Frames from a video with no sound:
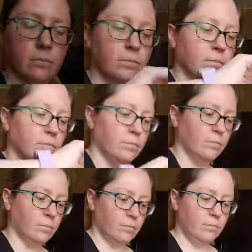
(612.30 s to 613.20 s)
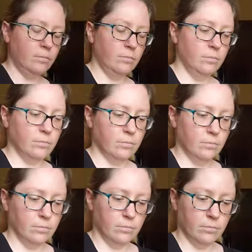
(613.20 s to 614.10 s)

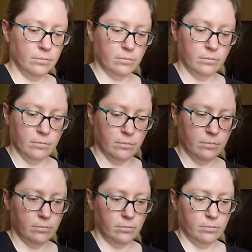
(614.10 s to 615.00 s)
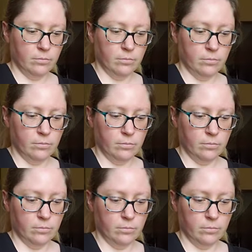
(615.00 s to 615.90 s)

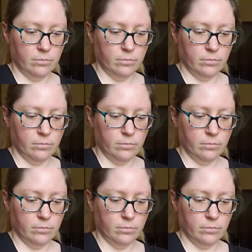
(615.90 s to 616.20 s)
(no one is talking)